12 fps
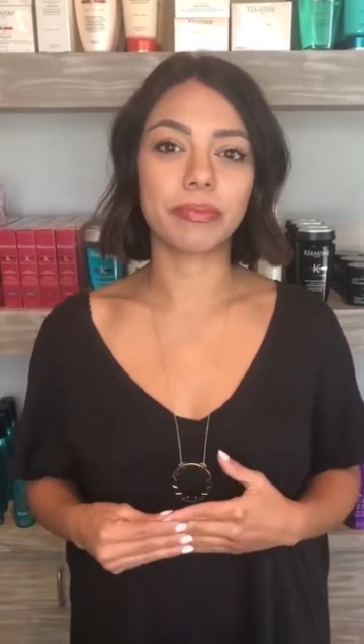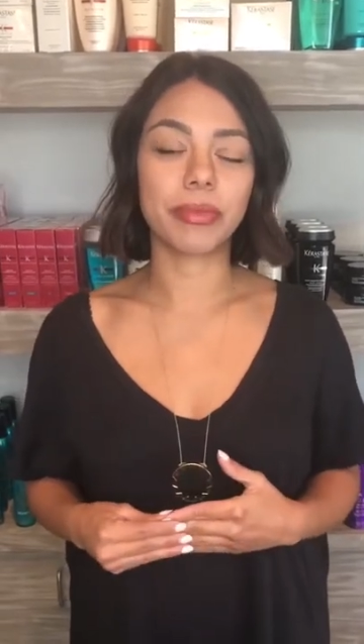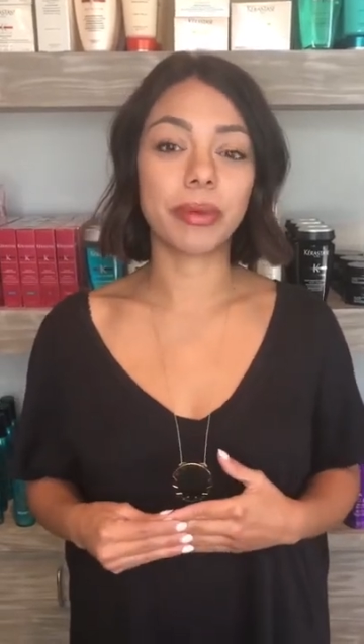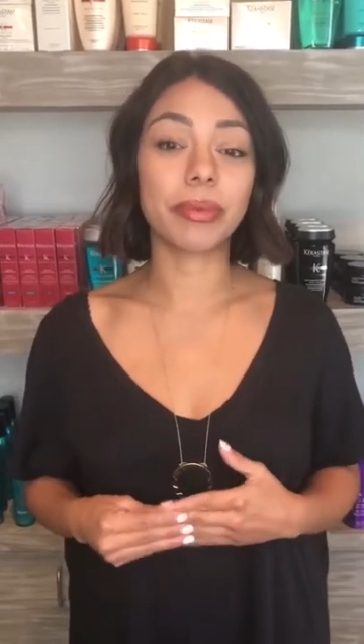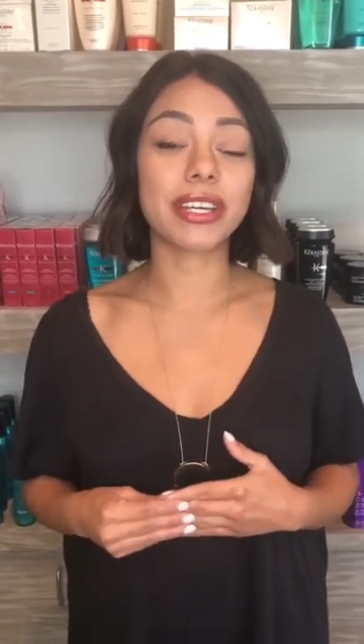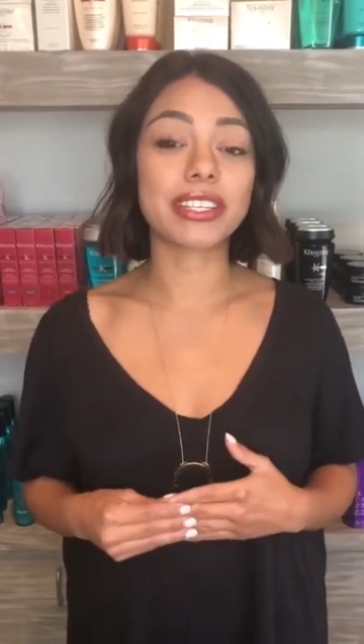
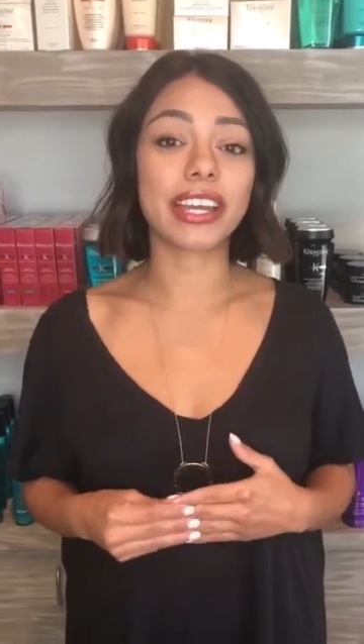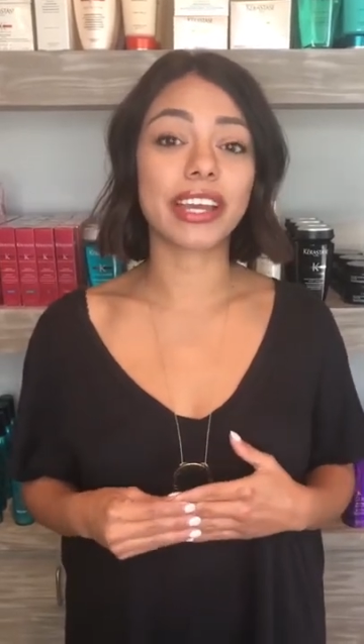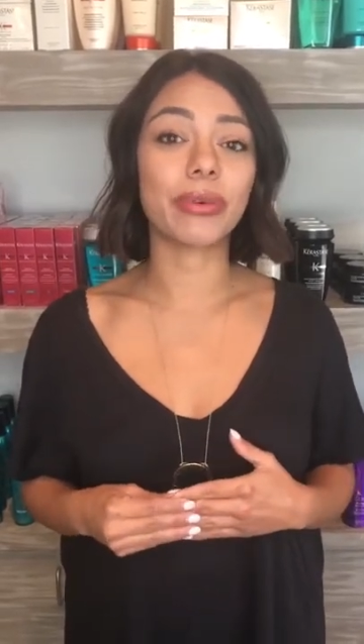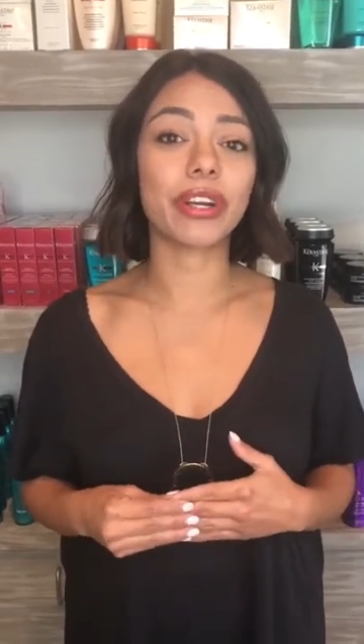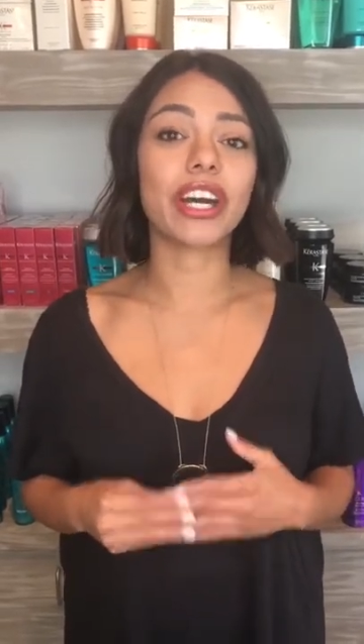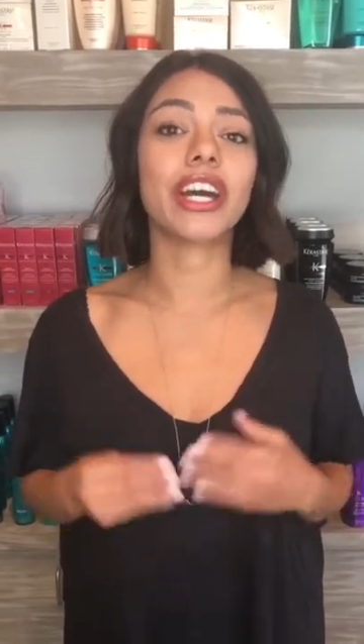but because I
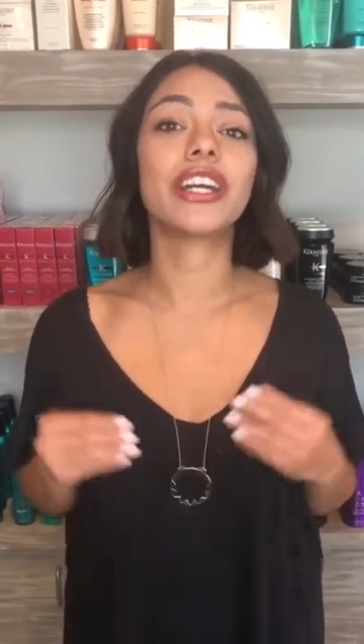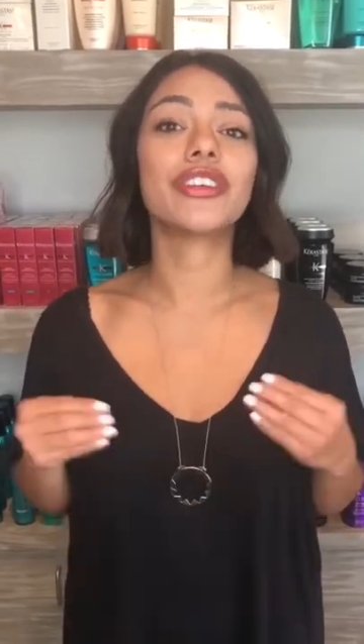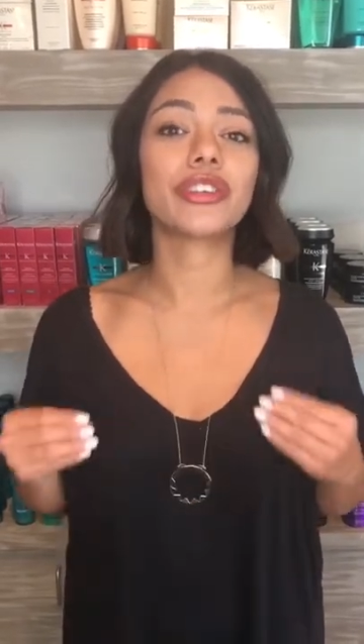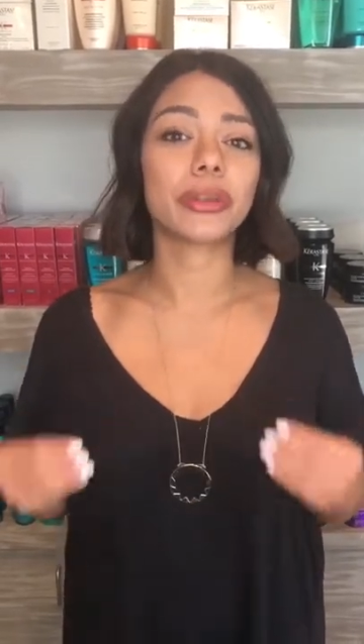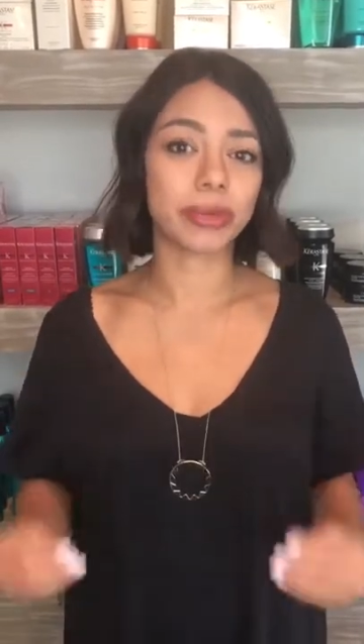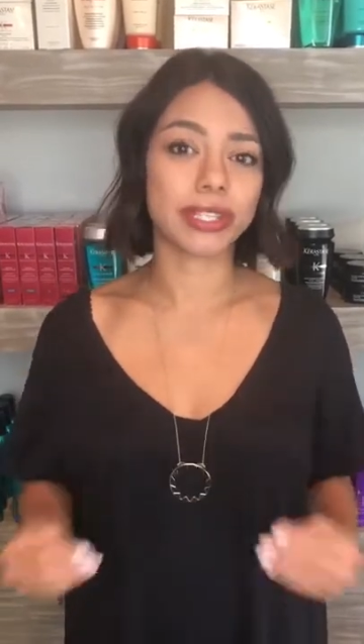
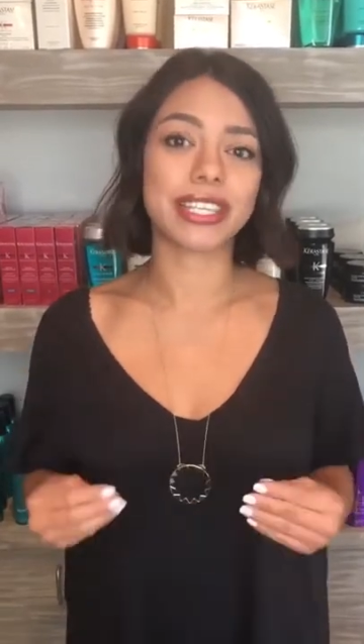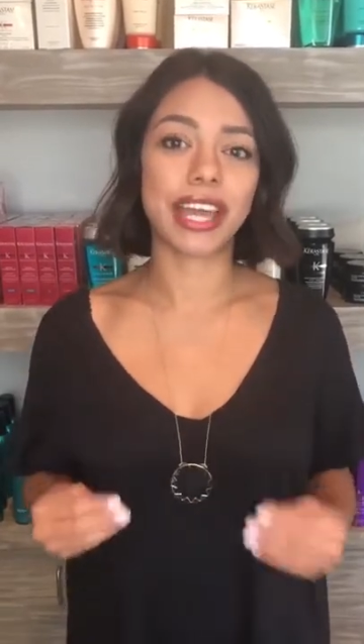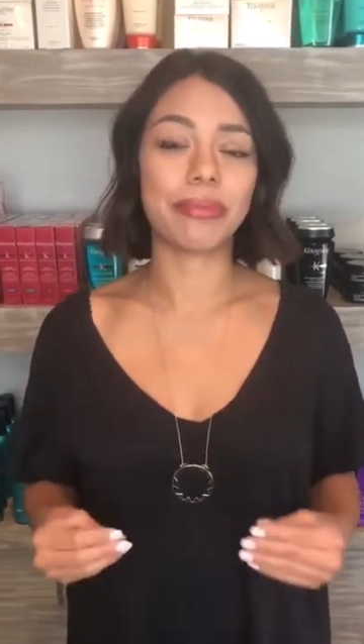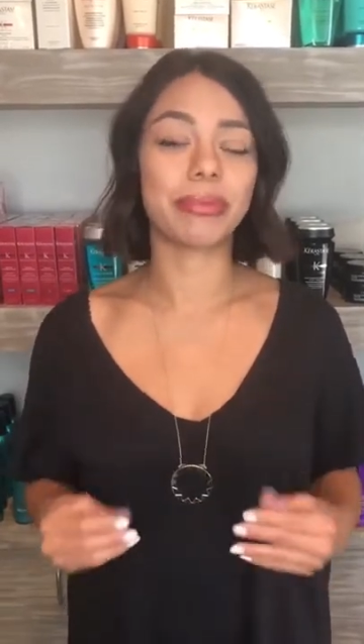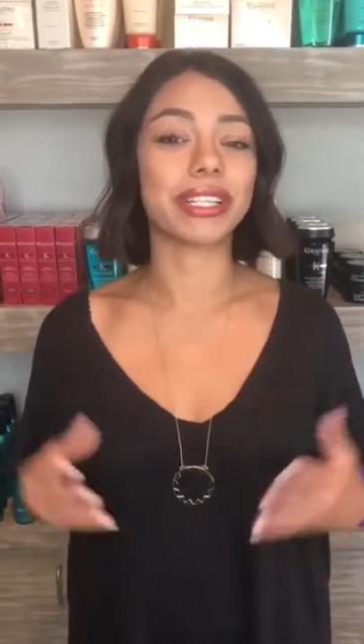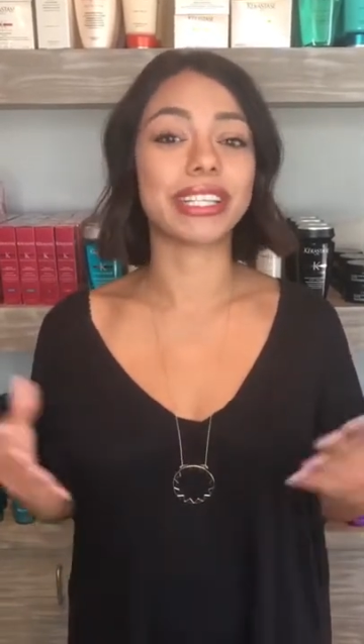
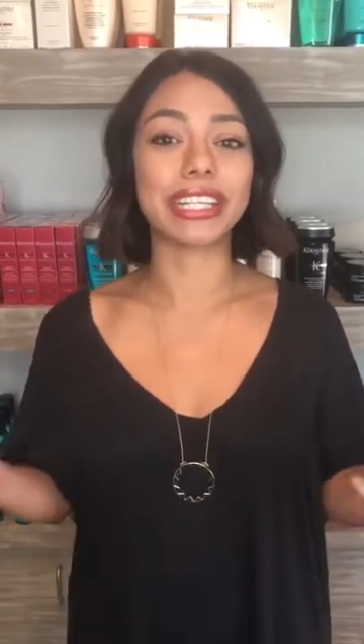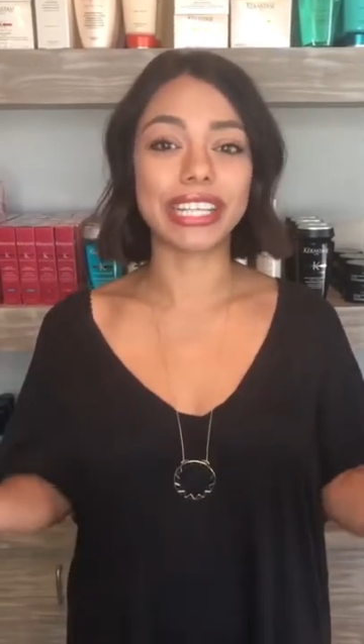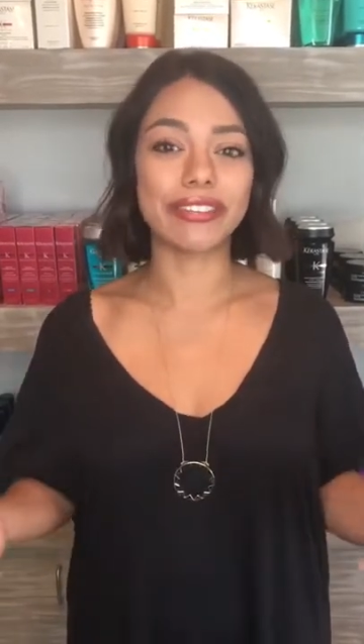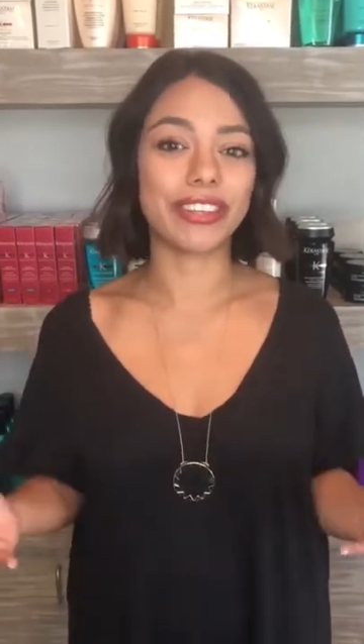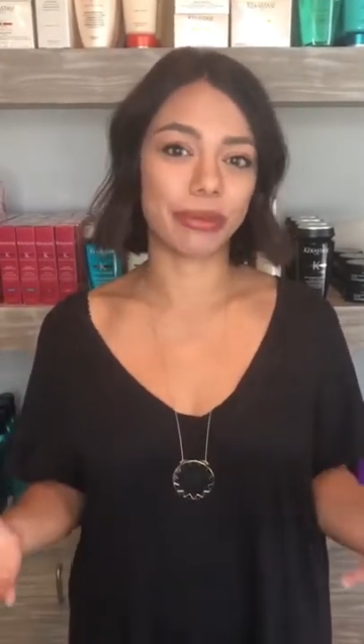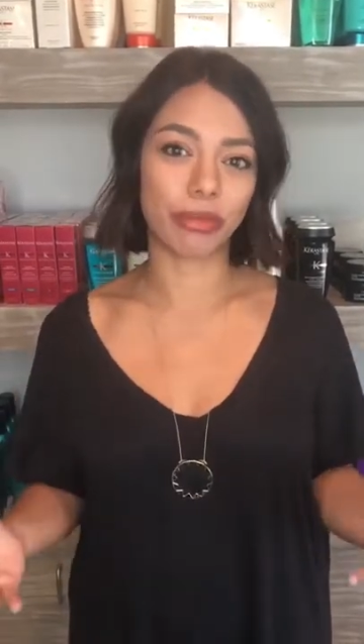100%
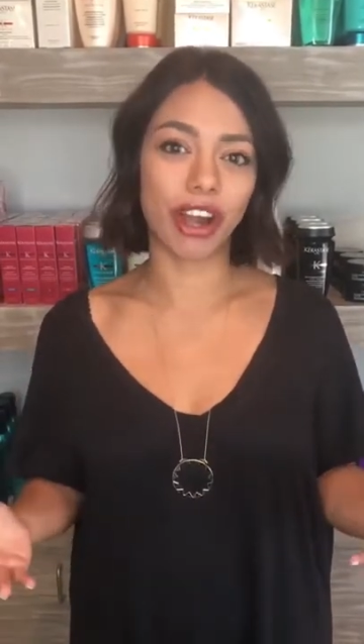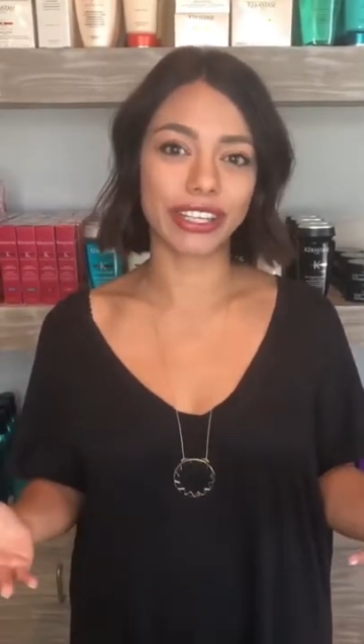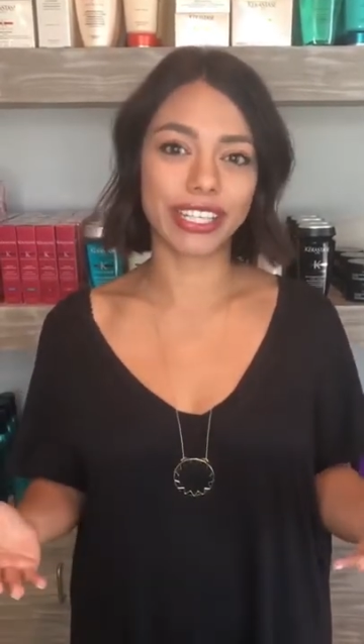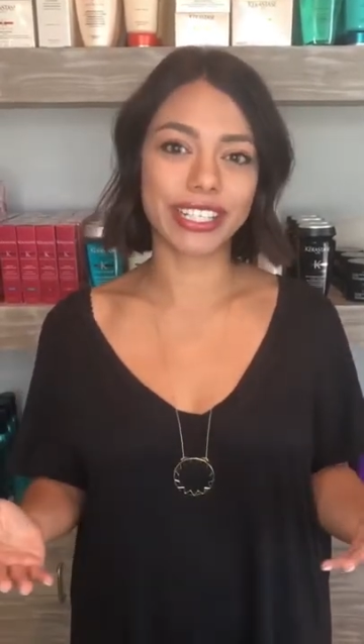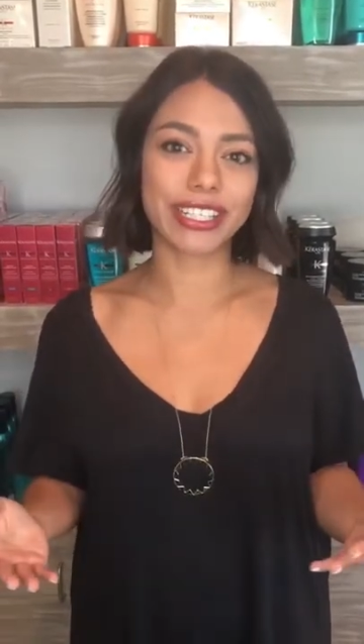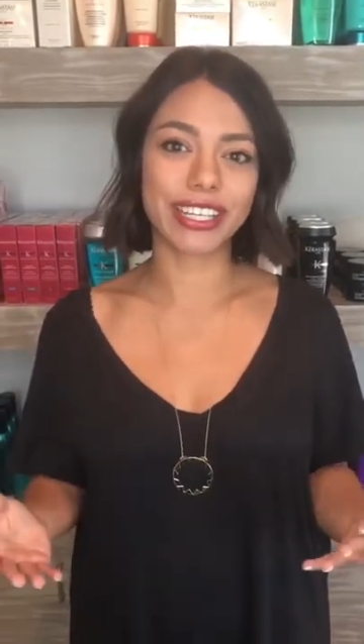believe in the
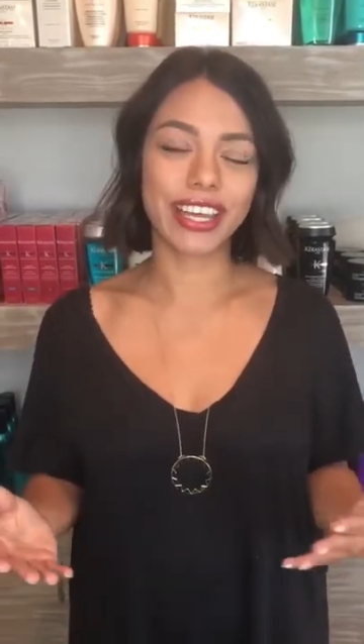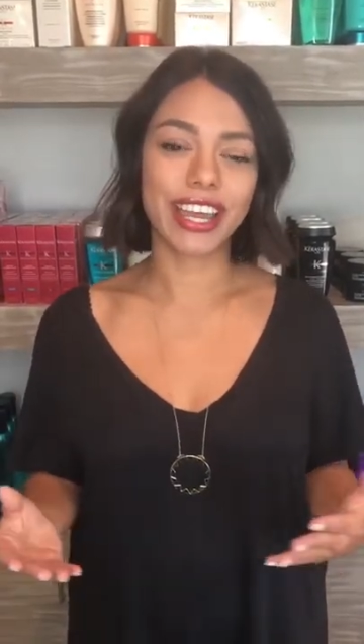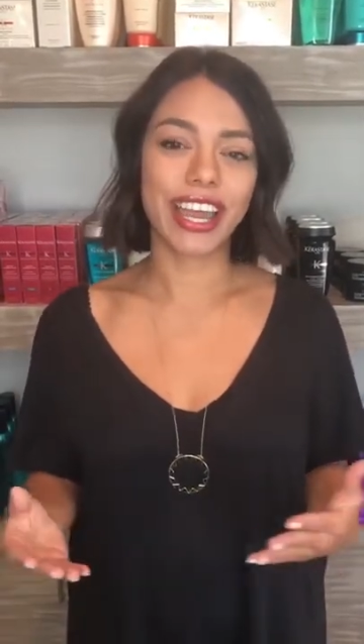product.